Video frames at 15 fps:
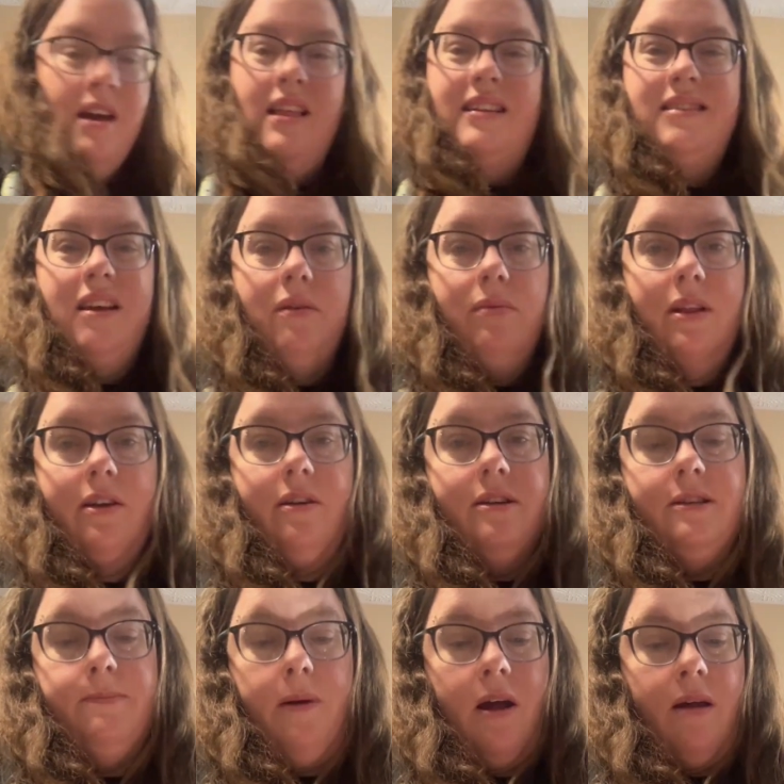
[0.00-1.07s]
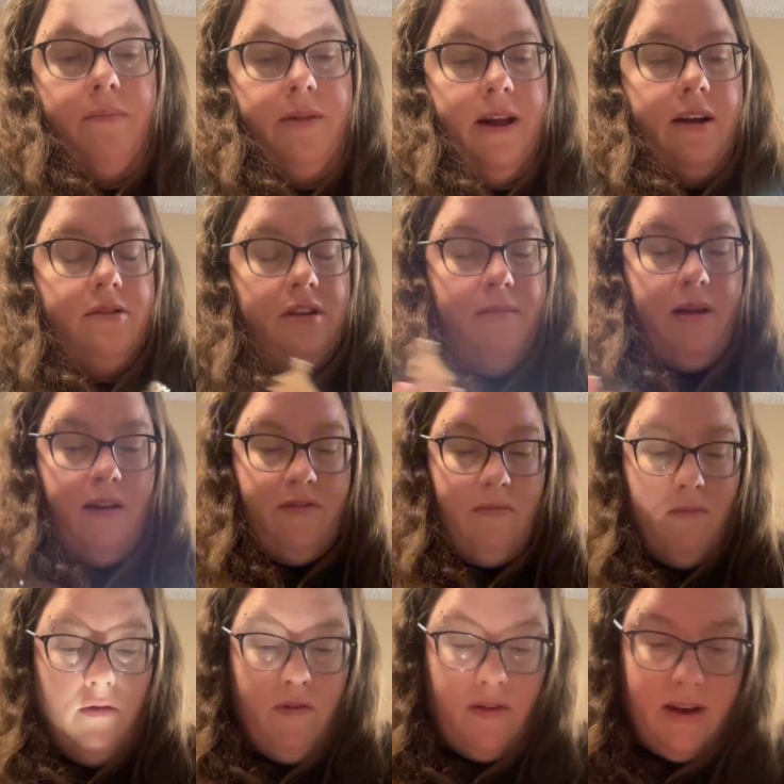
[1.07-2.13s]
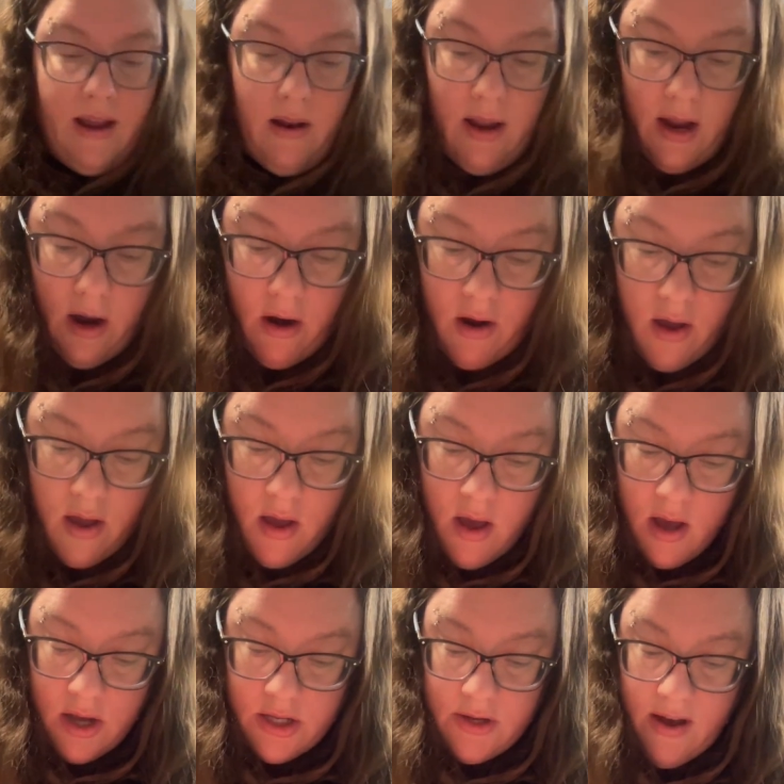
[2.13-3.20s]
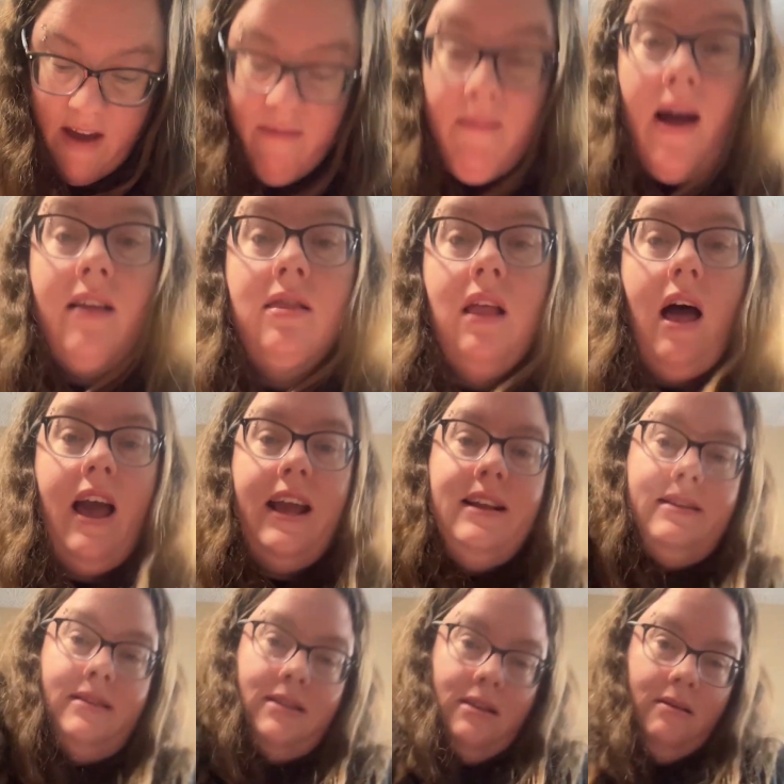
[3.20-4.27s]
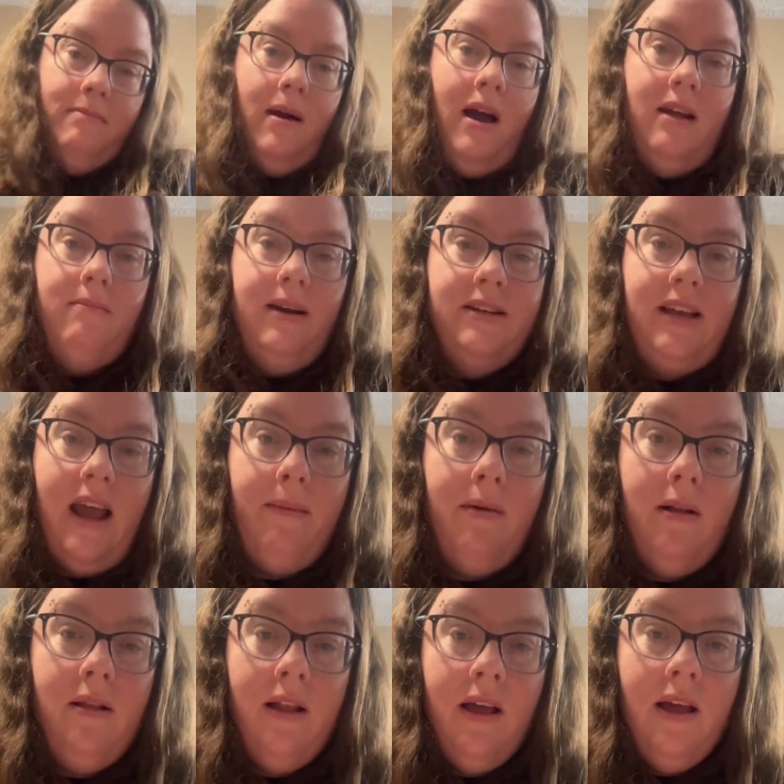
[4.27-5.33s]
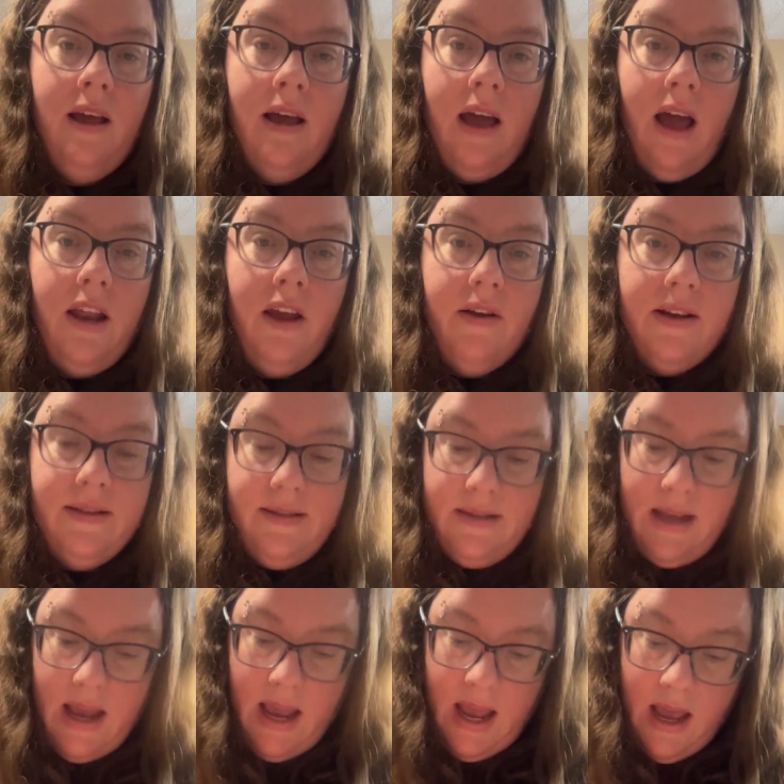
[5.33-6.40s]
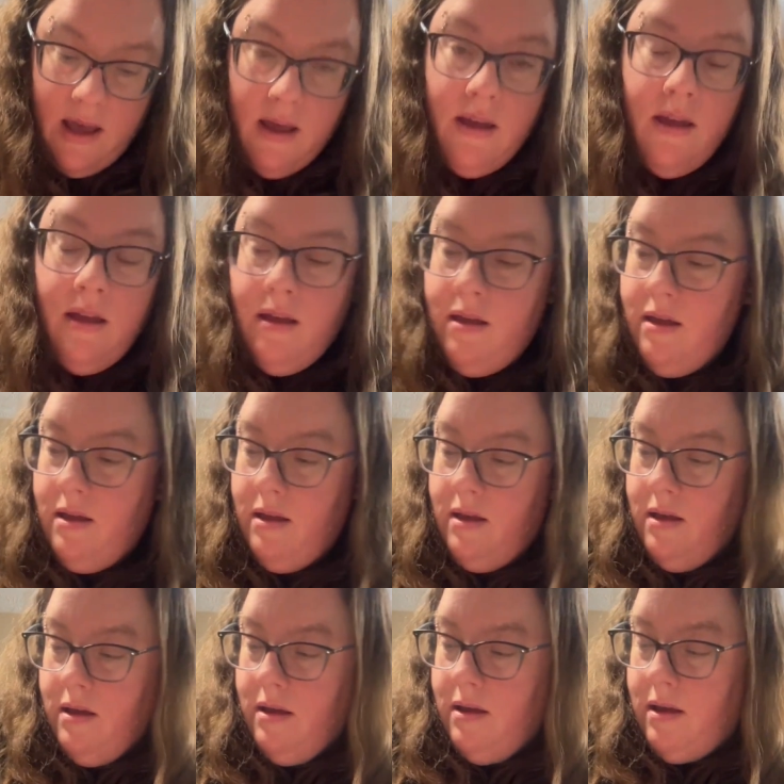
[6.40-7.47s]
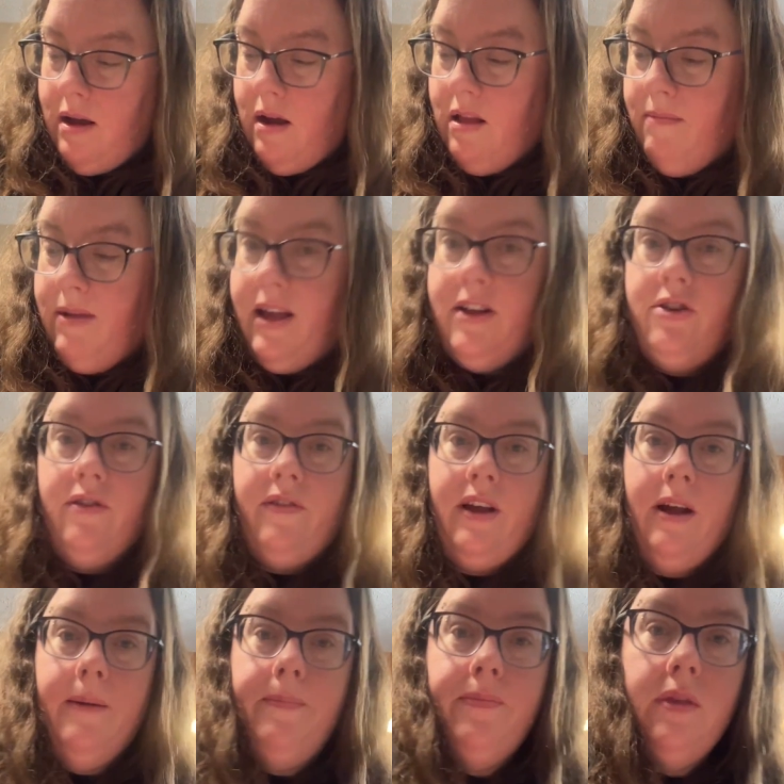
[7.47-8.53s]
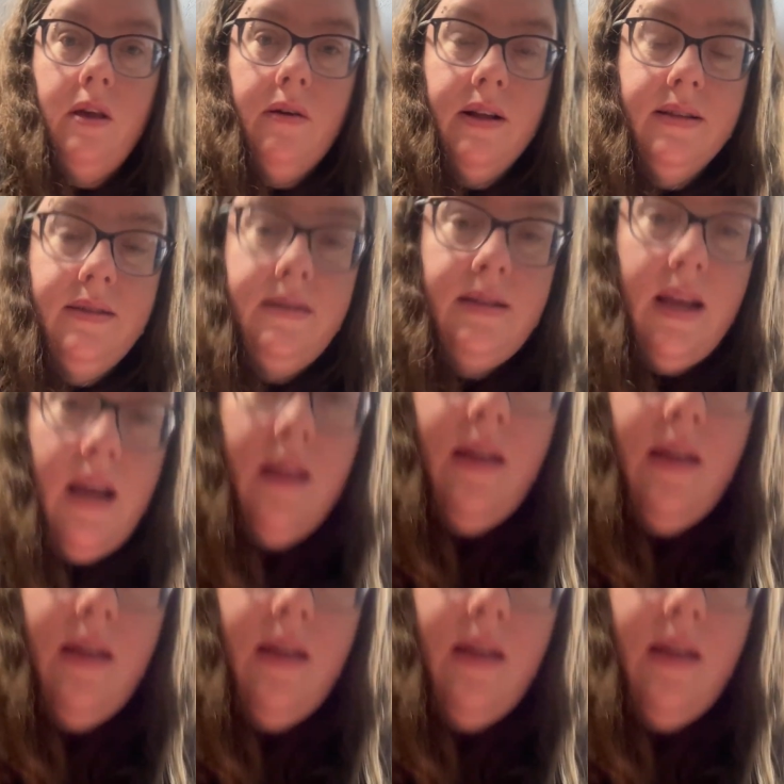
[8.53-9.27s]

it's not a really good spot up there, so I'm gonna have to move on down here. So I have my light behind my table, and you can see, here, let me get you over here. You can see